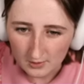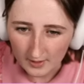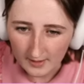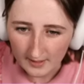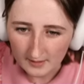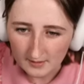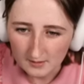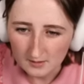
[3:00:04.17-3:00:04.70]

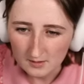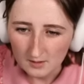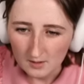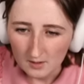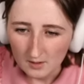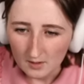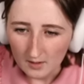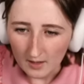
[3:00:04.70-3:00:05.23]
again.
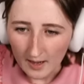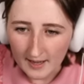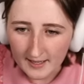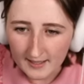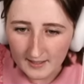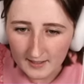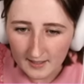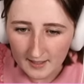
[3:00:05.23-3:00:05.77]
I
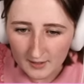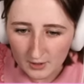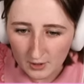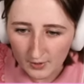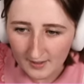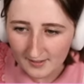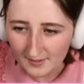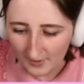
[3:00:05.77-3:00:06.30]
can
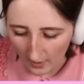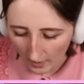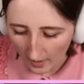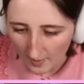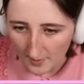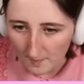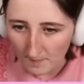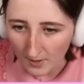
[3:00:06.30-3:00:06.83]
increase
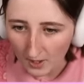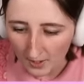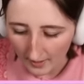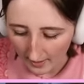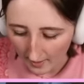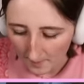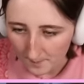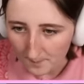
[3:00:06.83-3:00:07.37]
the
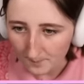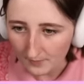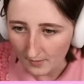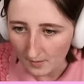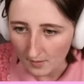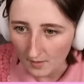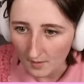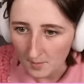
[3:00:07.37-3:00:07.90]
markup.
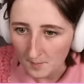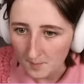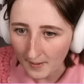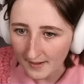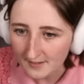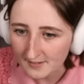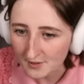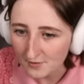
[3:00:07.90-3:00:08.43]
By
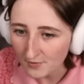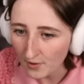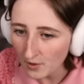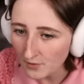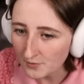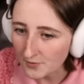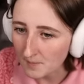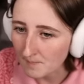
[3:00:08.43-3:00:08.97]

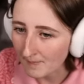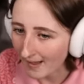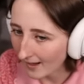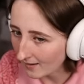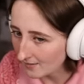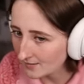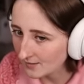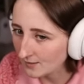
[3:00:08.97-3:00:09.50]
default, the
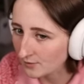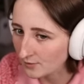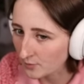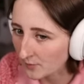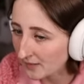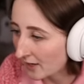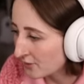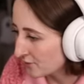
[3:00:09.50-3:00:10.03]
max is
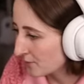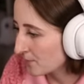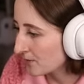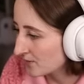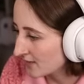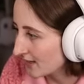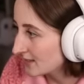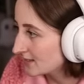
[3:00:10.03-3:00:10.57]

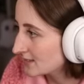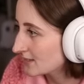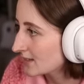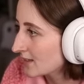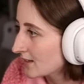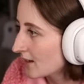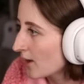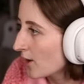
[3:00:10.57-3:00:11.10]
300%.
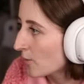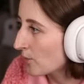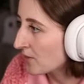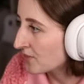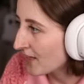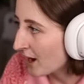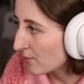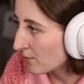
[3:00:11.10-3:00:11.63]
With
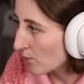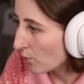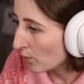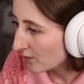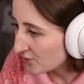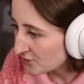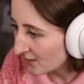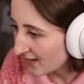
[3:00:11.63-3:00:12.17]
that reward
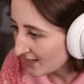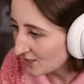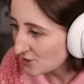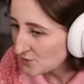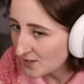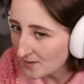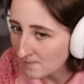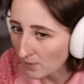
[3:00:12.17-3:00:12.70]
trait, you
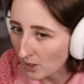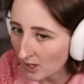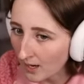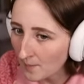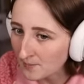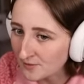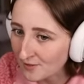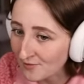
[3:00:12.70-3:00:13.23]
can mark
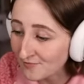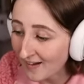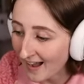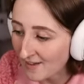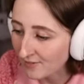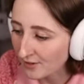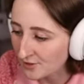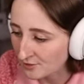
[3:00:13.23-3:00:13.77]
up to
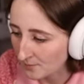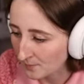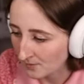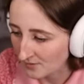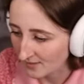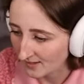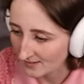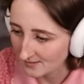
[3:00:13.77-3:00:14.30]
500%.